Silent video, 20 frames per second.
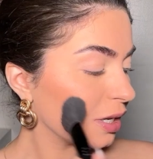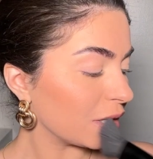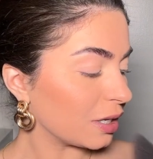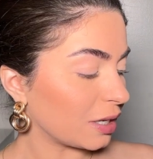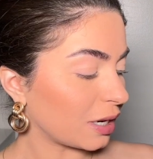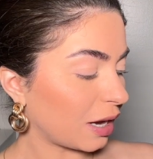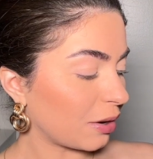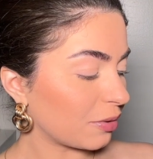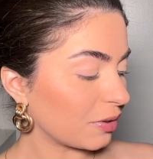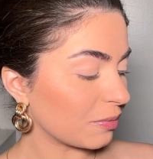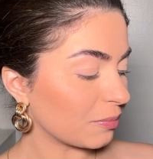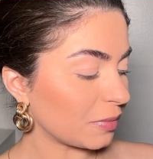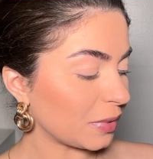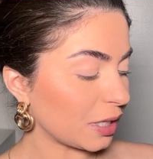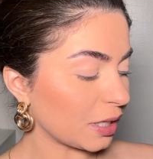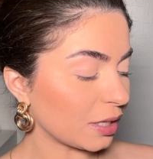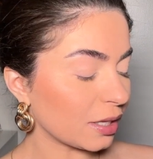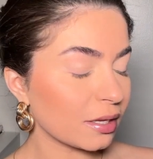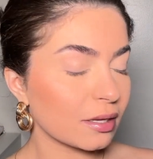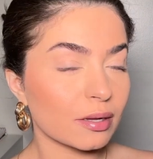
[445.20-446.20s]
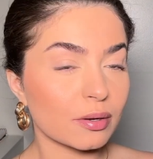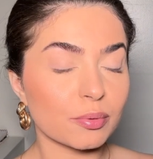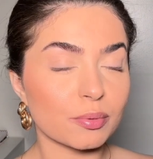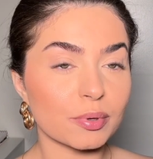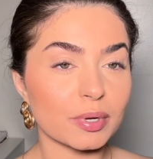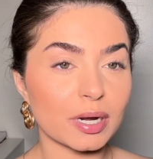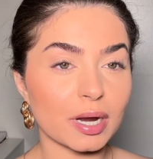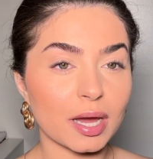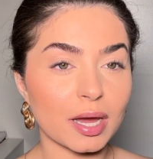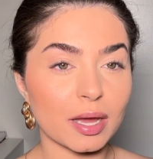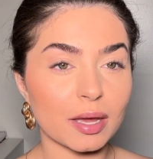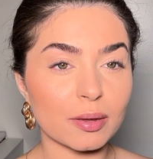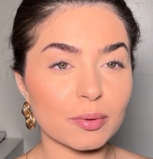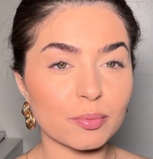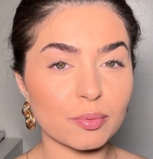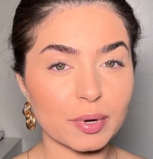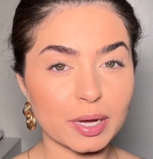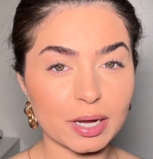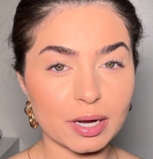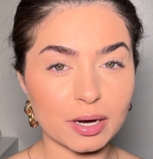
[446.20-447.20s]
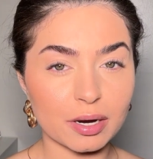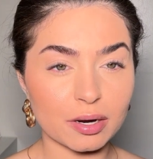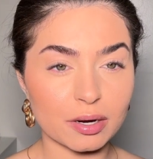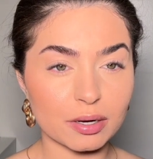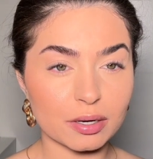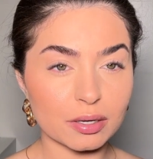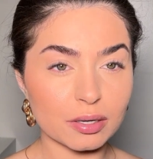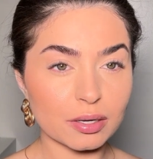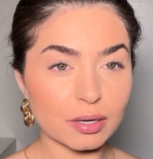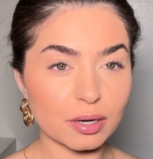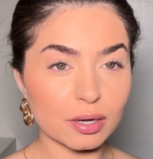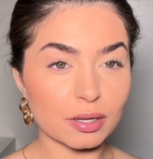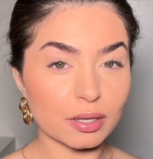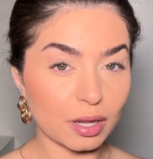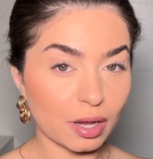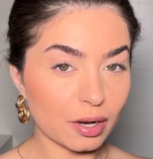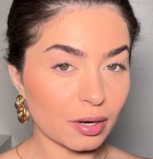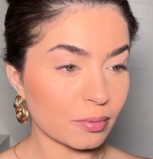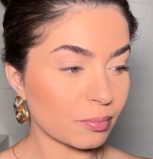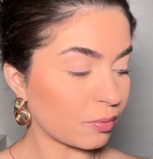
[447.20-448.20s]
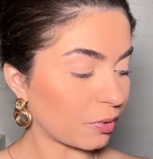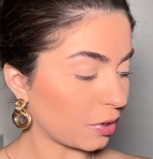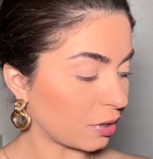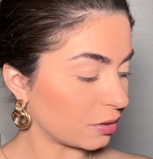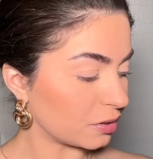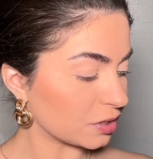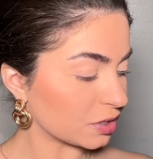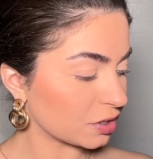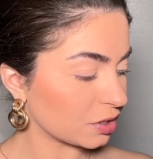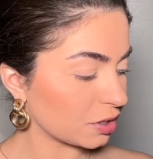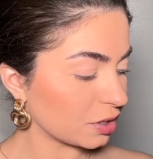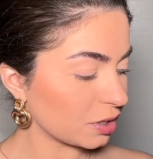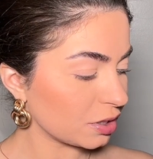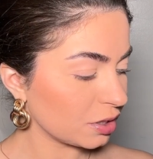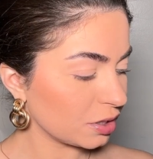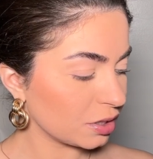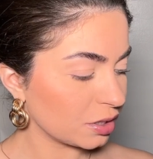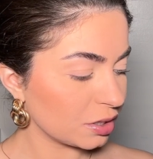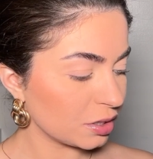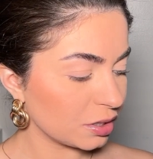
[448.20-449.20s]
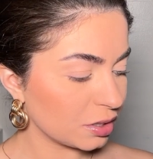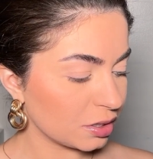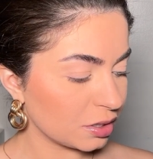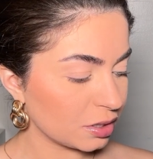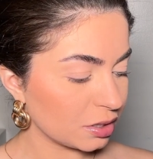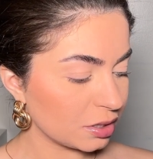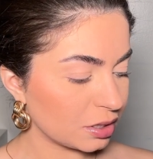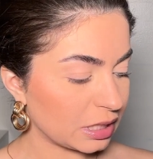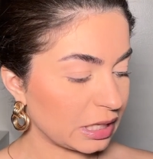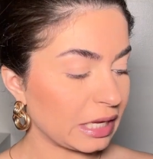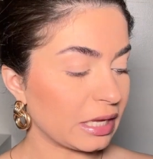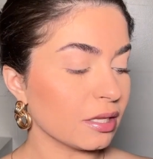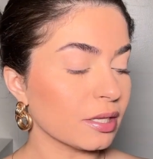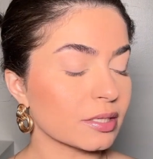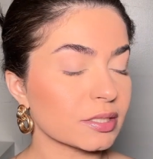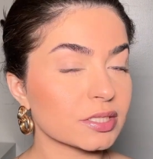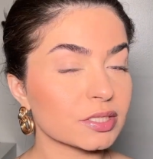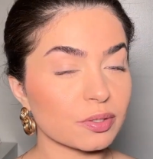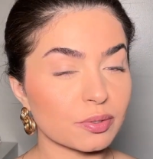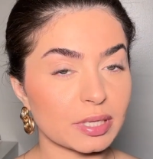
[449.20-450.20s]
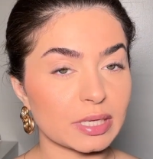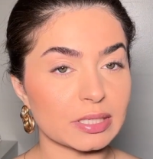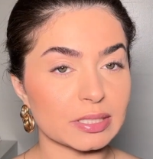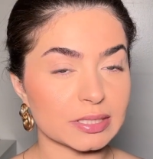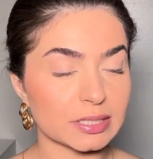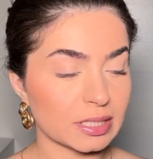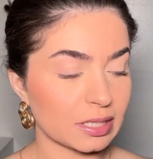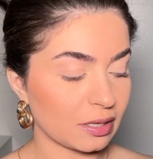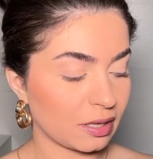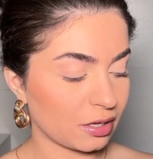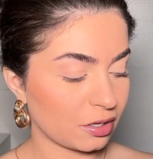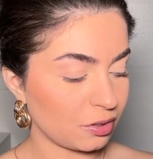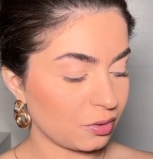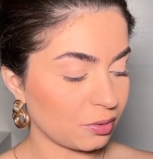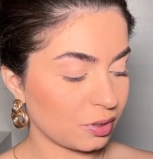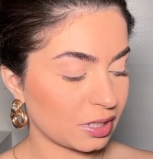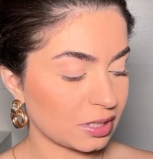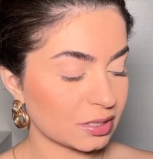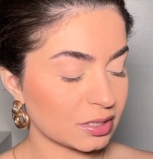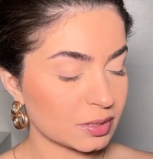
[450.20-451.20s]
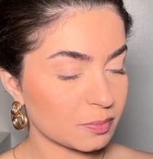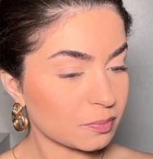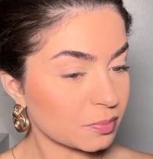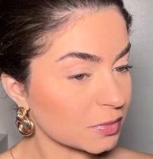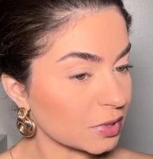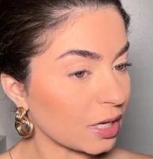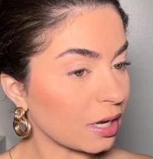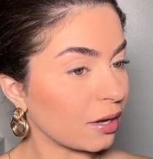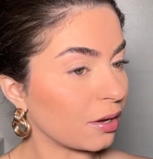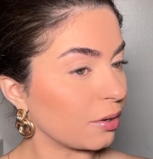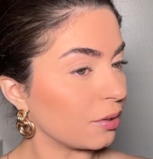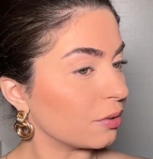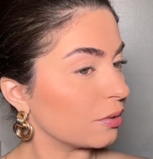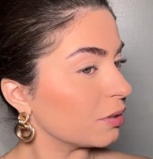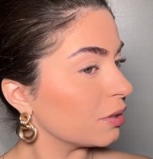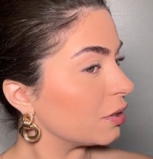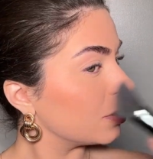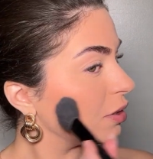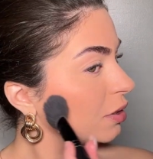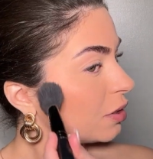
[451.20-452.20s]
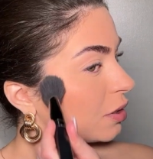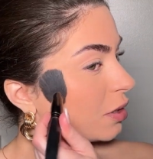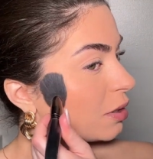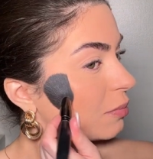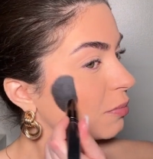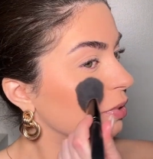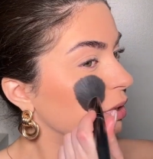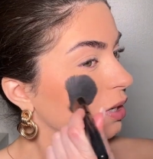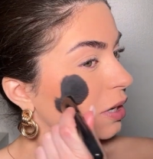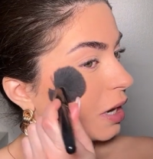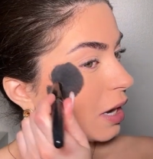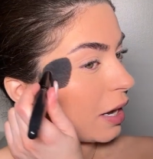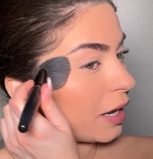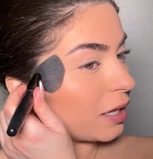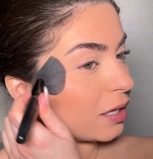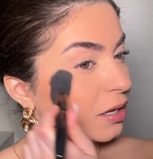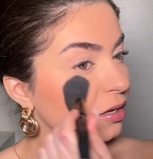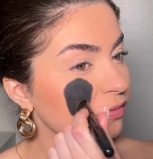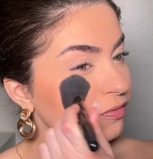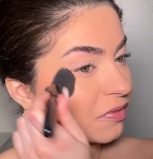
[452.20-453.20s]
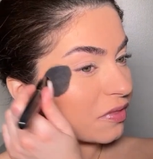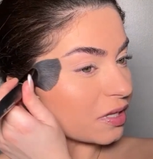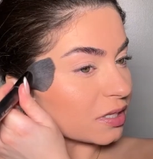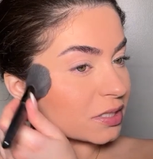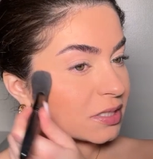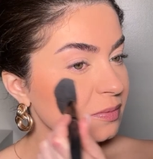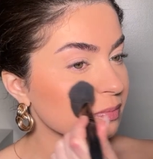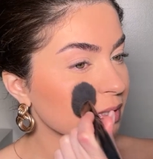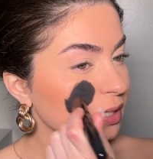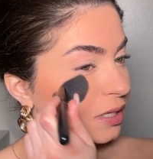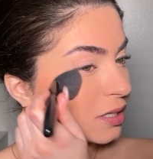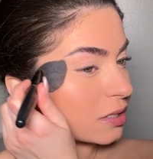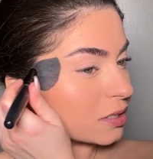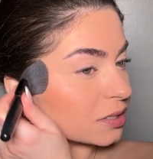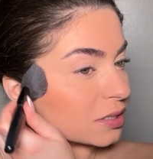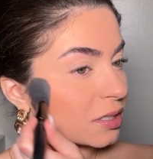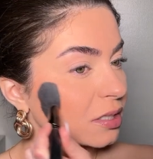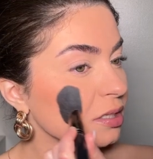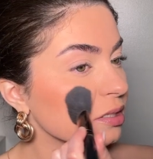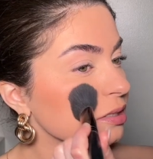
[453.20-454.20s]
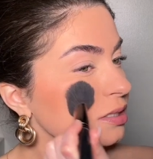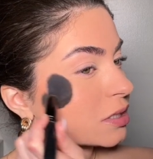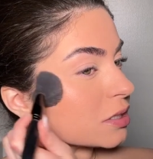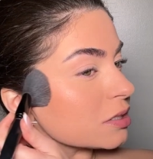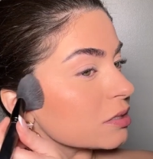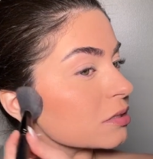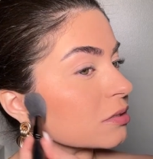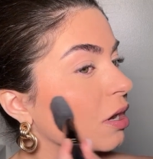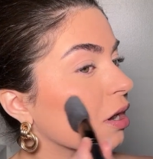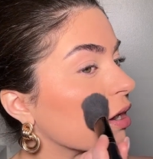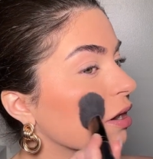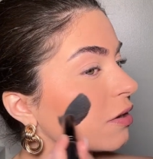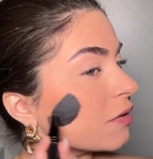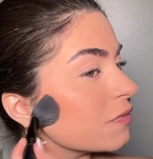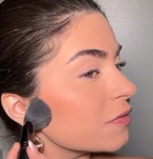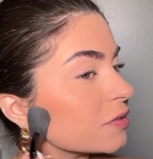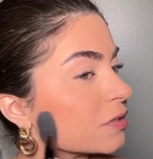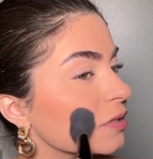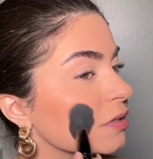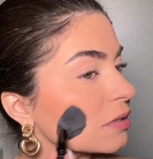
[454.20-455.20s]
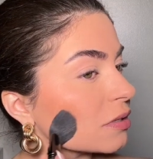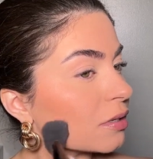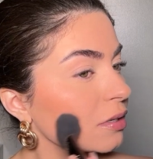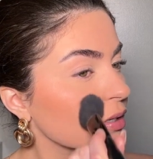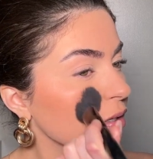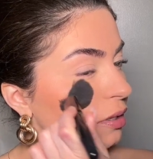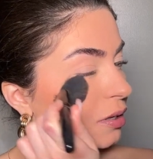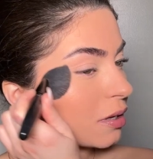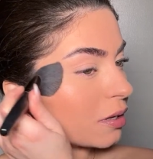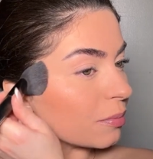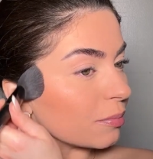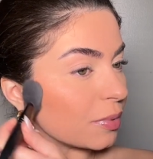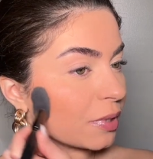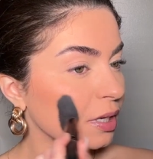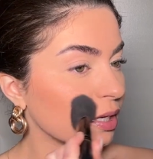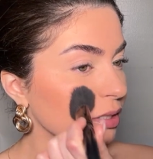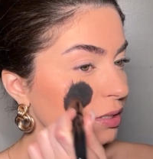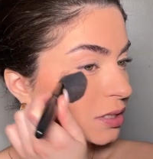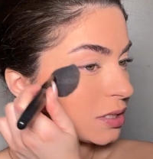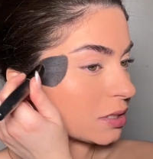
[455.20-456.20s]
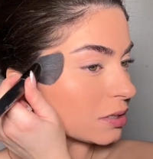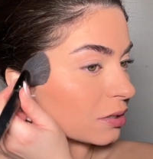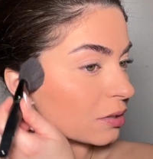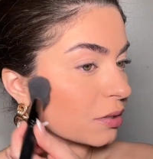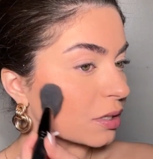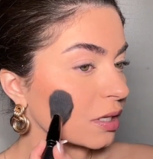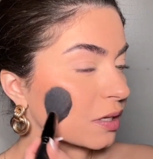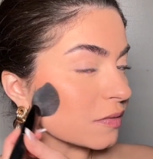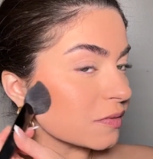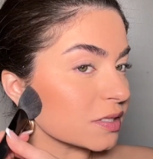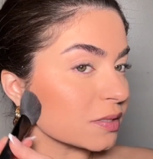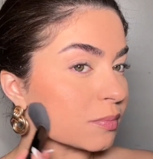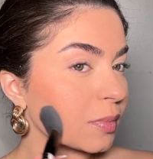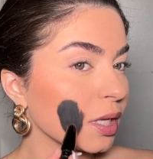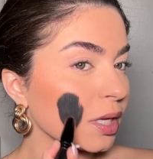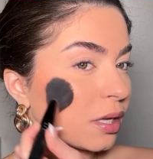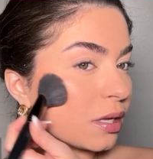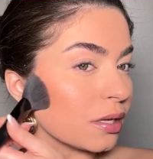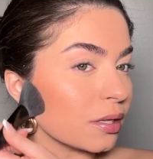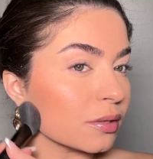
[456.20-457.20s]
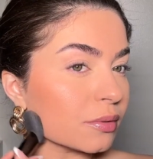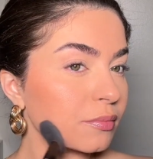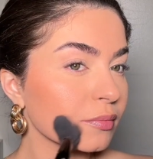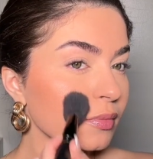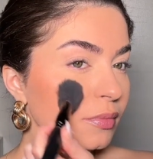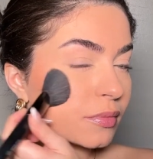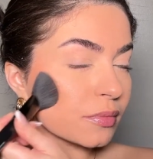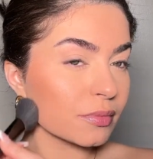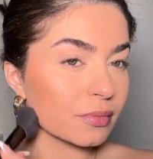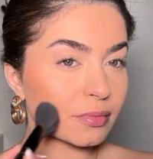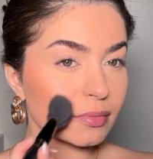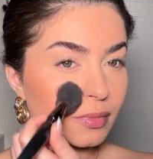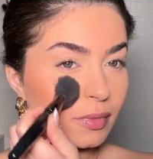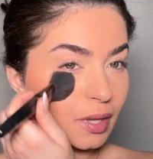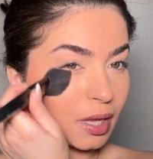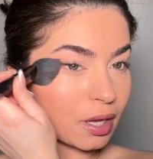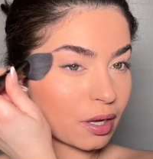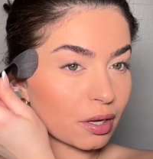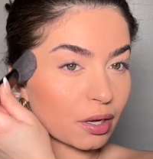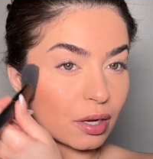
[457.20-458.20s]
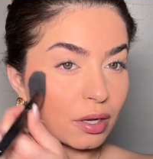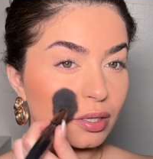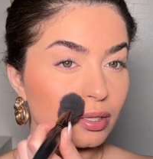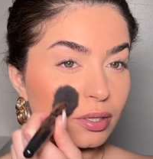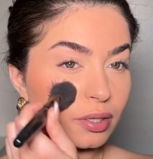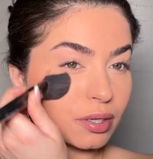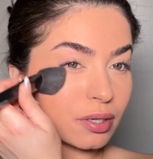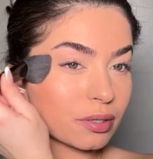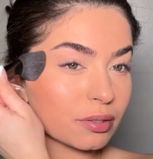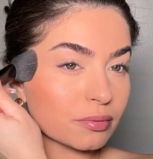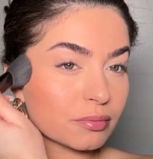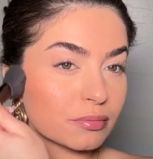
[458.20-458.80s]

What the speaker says: Now with me, when I wear a lot of bronzer, it looks crazy, like you can tell. But I love this because it's soft, but it still gives me like color.